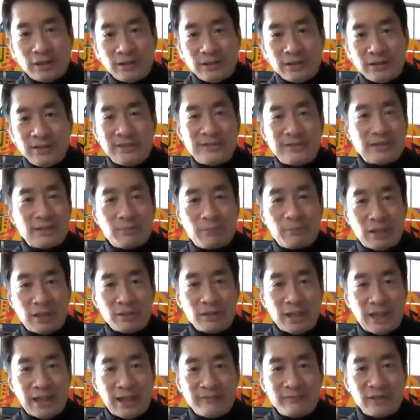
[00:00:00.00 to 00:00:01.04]
Is it about
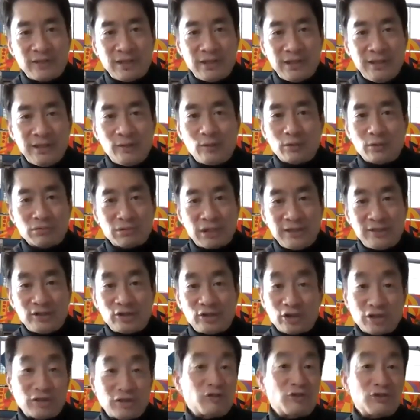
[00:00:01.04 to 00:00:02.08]
having equal rights
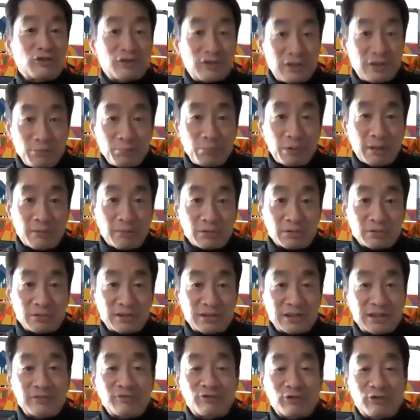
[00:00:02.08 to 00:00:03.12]
just for some people?
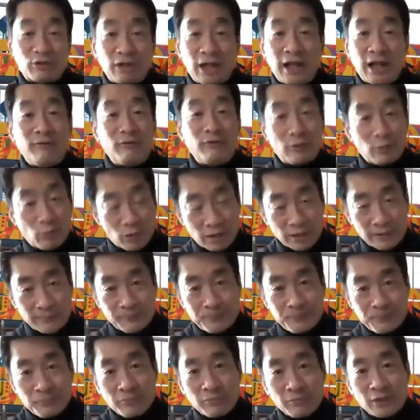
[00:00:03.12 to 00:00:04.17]
Is it for everyone?
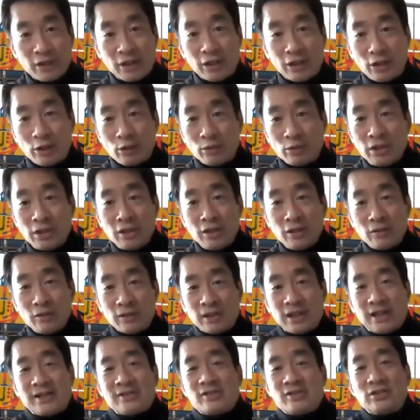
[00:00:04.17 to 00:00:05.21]
You know,
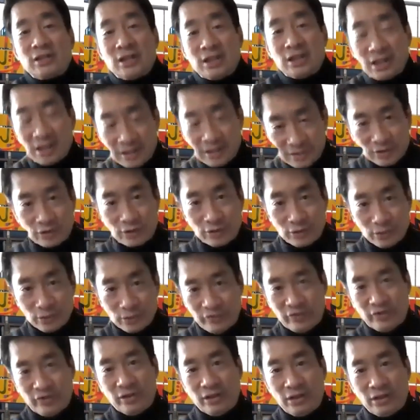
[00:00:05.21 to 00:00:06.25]
what actually
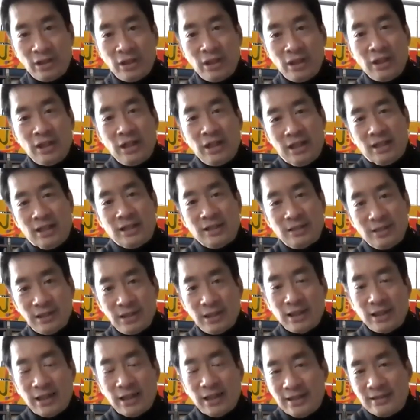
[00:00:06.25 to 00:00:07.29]
constitutes it? And I
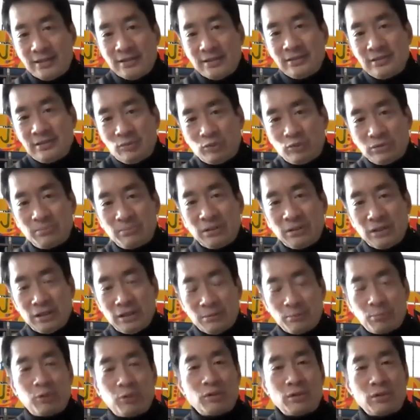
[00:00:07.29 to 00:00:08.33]
think that it would be an
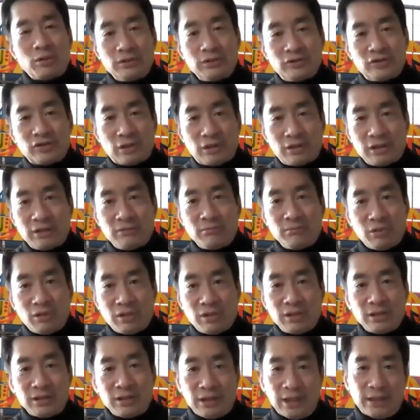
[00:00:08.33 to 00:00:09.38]
important starting
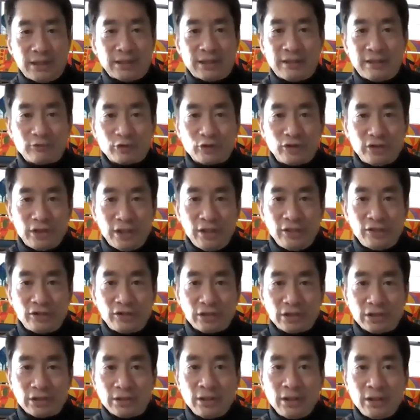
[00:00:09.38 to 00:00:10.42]
point in that
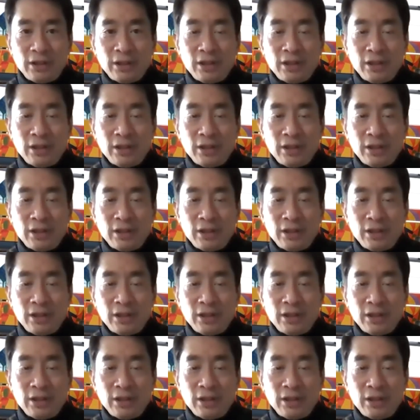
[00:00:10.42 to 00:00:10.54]
conversation.